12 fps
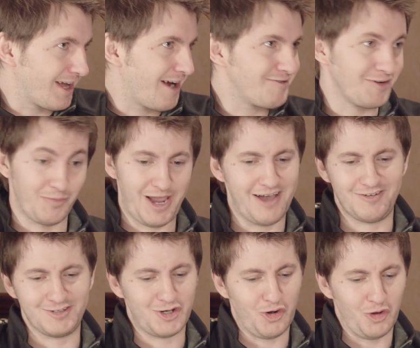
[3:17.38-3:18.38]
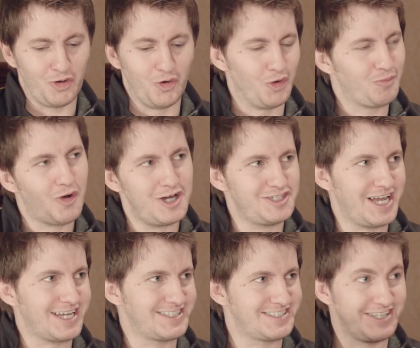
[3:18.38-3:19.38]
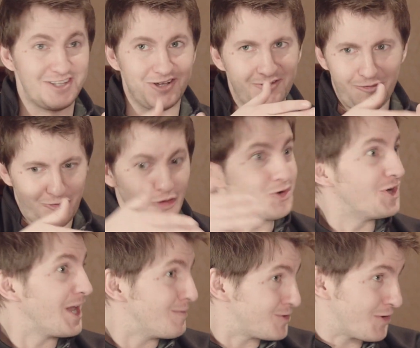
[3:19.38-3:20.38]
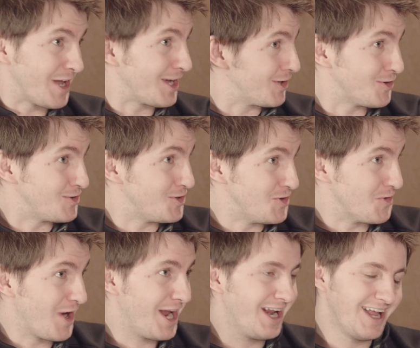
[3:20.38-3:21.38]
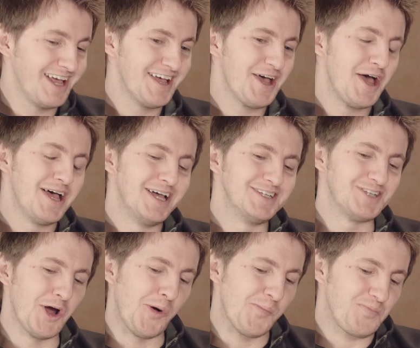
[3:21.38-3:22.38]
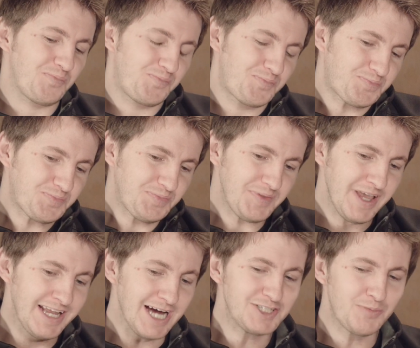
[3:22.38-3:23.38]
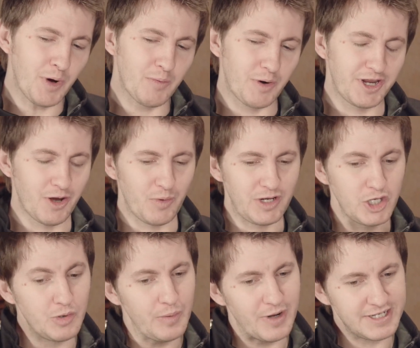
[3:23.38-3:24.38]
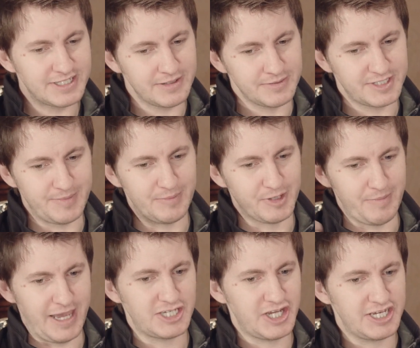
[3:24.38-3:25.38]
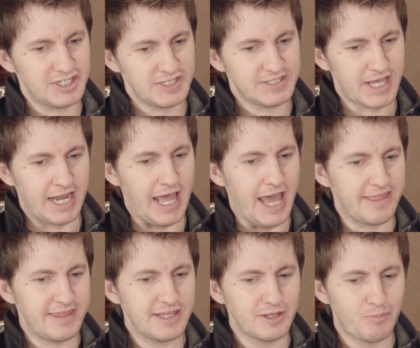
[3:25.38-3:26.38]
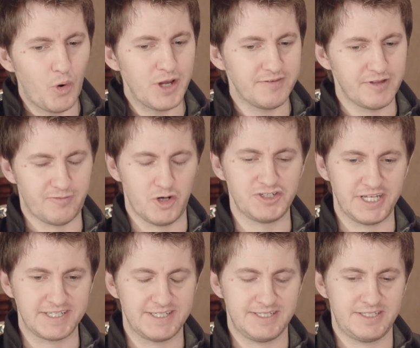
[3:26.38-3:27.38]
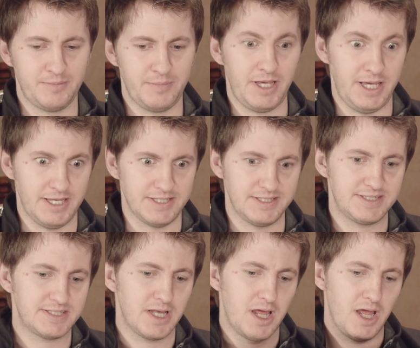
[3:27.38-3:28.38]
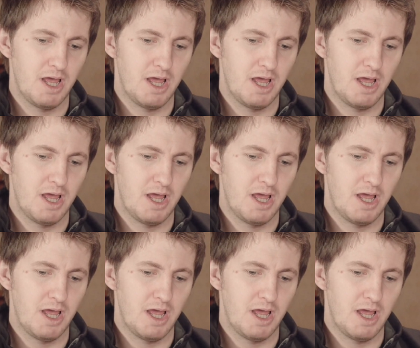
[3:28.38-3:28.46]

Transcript: Like we have internal Google projects that the folder names are Angular 2, right? So it got to the point where, you know, we knew we wanted to be able to make changes, and I think the point of the versioning system is